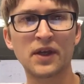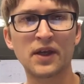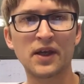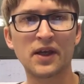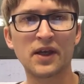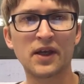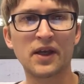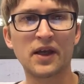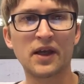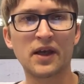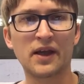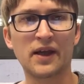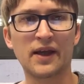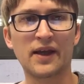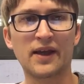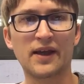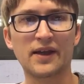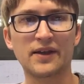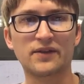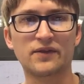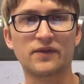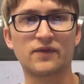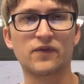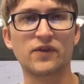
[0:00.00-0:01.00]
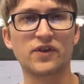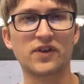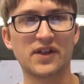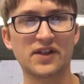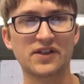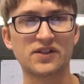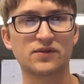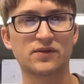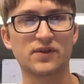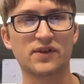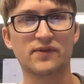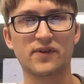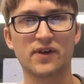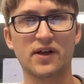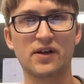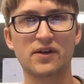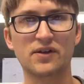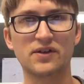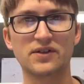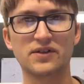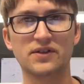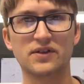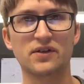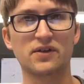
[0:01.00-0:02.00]
and for the next 24 hours,
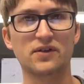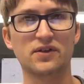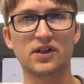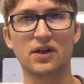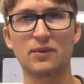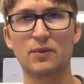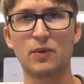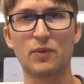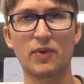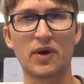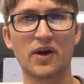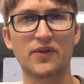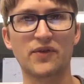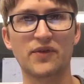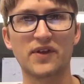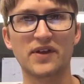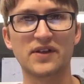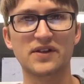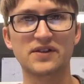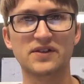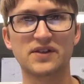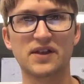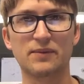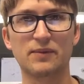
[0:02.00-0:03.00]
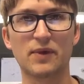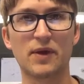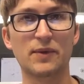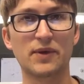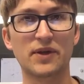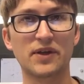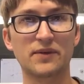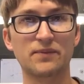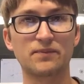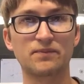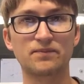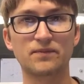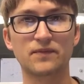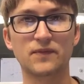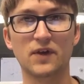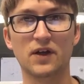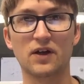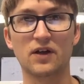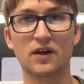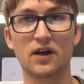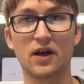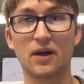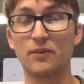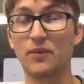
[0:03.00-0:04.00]
they'll come upon things that maybe a
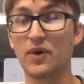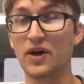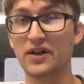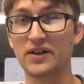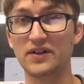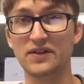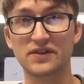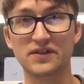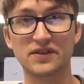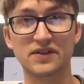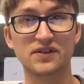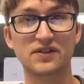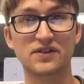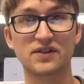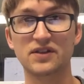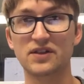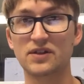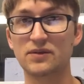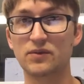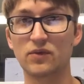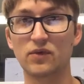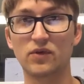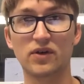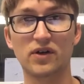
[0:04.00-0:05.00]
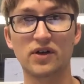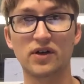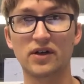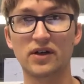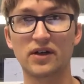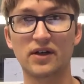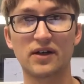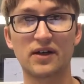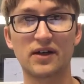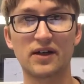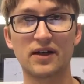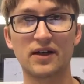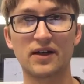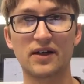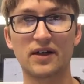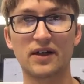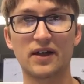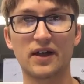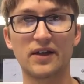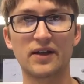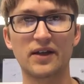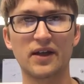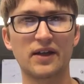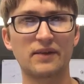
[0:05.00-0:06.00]
bug in the system or a
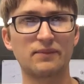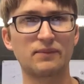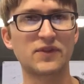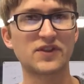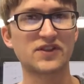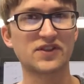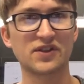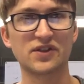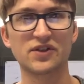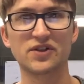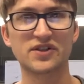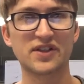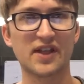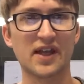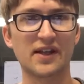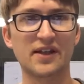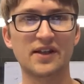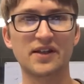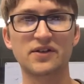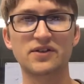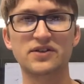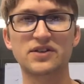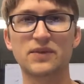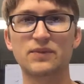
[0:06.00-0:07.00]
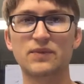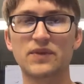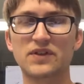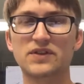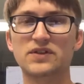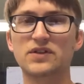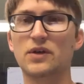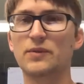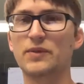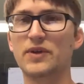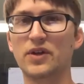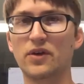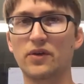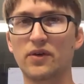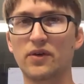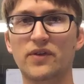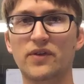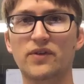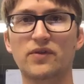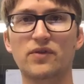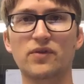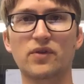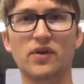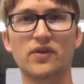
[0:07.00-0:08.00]
misunderstanding or something. So I'll be going
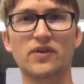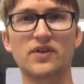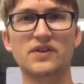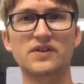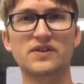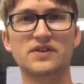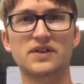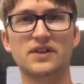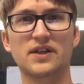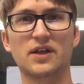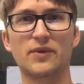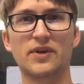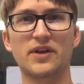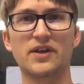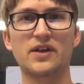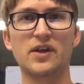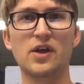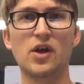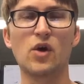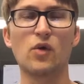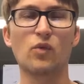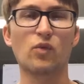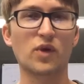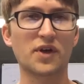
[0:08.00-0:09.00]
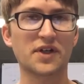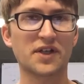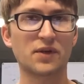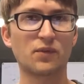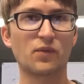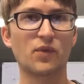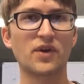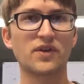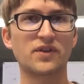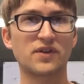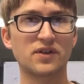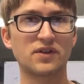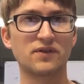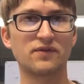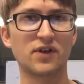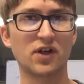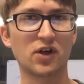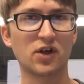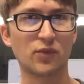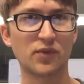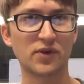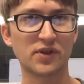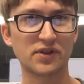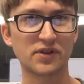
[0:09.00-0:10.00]
all this and I'll be working with the
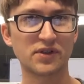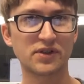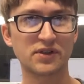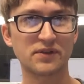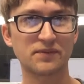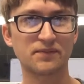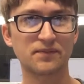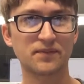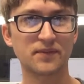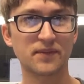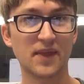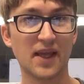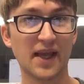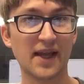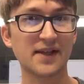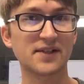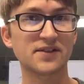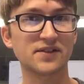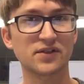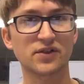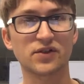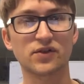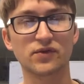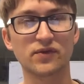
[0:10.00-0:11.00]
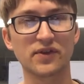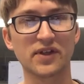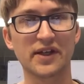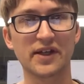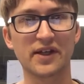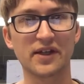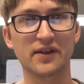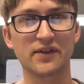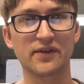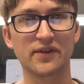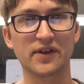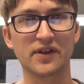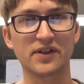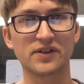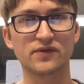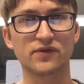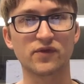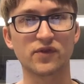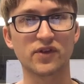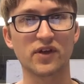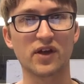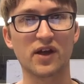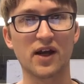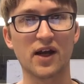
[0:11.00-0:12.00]
developers as they're creating things for
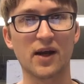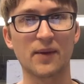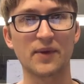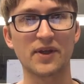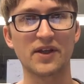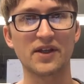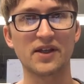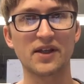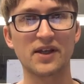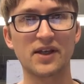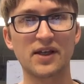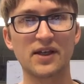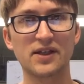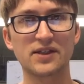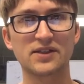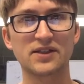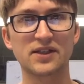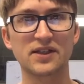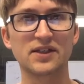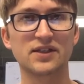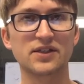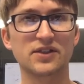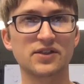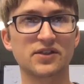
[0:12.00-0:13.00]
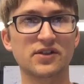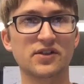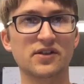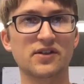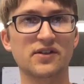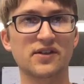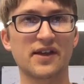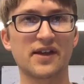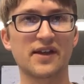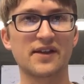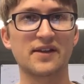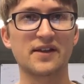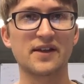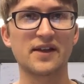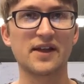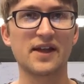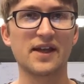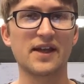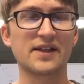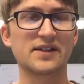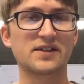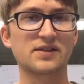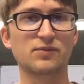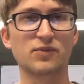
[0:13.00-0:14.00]
the hobby to ensure that
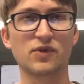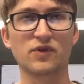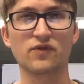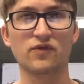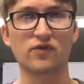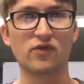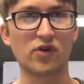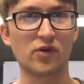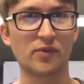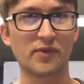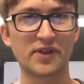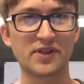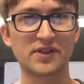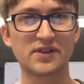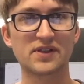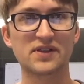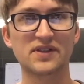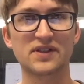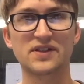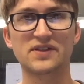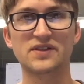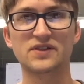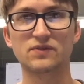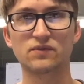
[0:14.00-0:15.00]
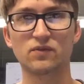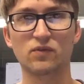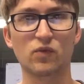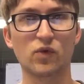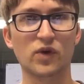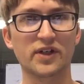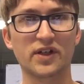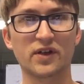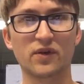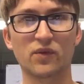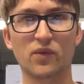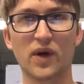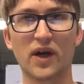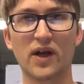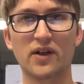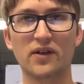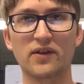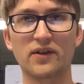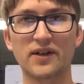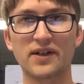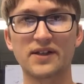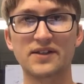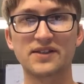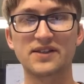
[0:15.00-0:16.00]
it's performant, it's working well,
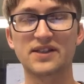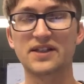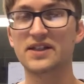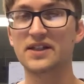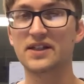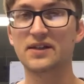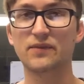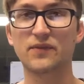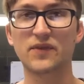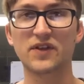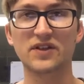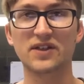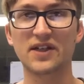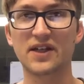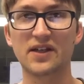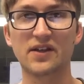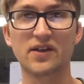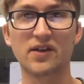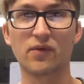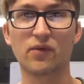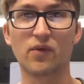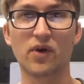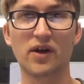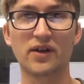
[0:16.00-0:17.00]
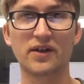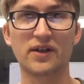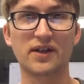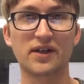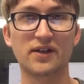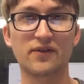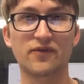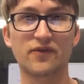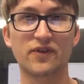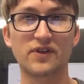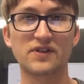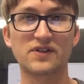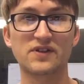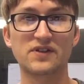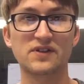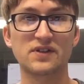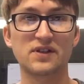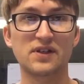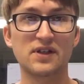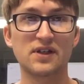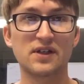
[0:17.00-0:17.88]
it's getting them the data they want. And if there's